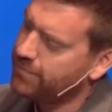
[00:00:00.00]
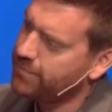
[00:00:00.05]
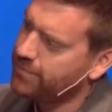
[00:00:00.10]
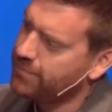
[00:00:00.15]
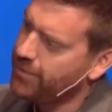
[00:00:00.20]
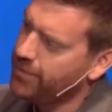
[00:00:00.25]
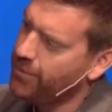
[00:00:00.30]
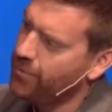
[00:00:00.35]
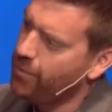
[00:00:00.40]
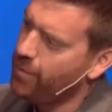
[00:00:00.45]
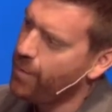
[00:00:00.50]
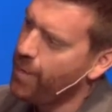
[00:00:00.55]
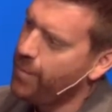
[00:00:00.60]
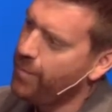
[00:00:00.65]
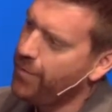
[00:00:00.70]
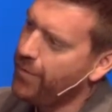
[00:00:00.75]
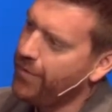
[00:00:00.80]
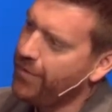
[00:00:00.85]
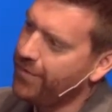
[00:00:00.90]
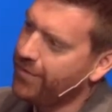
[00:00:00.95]
Do you
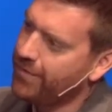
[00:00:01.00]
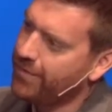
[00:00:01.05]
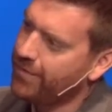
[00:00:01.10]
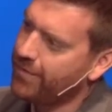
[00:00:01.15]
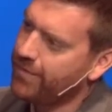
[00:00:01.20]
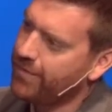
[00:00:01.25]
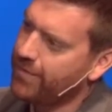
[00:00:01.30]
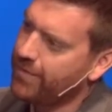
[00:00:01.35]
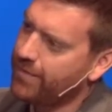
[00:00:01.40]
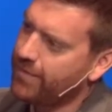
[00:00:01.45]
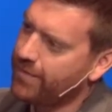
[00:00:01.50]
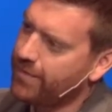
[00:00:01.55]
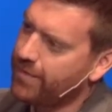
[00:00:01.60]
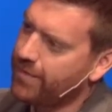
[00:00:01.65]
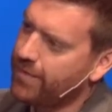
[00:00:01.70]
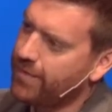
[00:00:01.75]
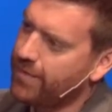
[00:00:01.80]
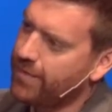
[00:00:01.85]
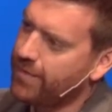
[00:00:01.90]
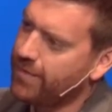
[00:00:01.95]
remember?
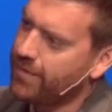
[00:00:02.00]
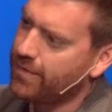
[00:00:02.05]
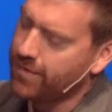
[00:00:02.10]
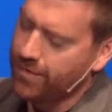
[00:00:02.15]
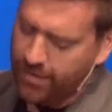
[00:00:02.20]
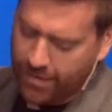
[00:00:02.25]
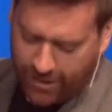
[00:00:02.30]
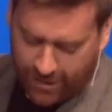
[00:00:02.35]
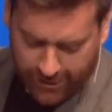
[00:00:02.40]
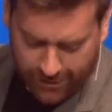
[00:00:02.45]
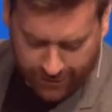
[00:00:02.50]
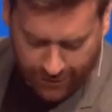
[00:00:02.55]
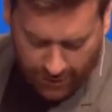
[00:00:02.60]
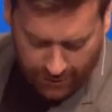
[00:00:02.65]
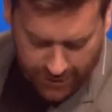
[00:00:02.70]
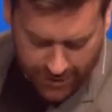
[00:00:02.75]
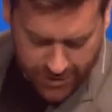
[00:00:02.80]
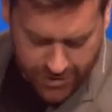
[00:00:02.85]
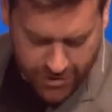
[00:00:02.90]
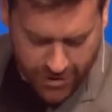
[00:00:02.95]
It's
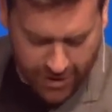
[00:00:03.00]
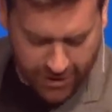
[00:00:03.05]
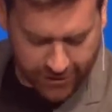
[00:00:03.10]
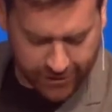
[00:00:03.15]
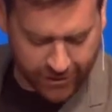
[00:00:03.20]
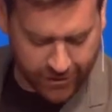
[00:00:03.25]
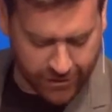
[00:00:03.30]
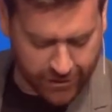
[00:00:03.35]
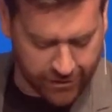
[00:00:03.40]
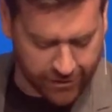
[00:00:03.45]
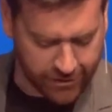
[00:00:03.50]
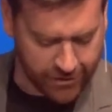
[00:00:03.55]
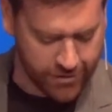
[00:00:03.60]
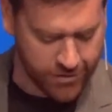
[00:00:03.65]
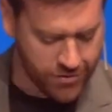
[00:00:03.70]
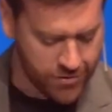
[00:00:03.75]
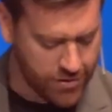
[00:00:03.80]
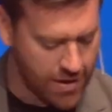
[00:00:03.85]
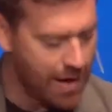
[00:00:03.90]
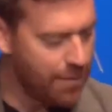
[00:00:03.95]
found in Genesis
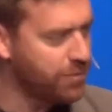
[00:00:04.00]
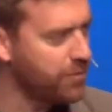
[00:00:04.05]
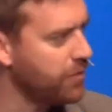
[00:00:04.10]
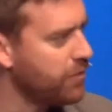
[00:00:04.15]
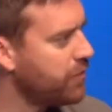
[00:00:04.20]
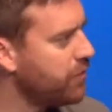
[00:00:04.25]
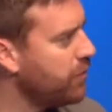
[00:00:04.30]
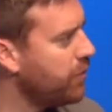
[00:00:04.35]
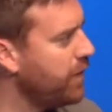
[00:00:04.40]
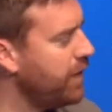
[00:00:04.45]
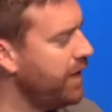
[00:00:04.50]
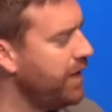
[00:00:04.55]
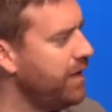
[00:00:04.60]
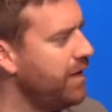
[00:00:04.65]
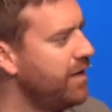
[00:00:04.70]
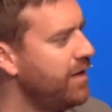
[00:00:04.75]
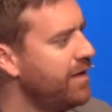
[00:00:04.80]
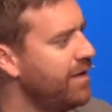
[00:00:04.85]
chapter 3.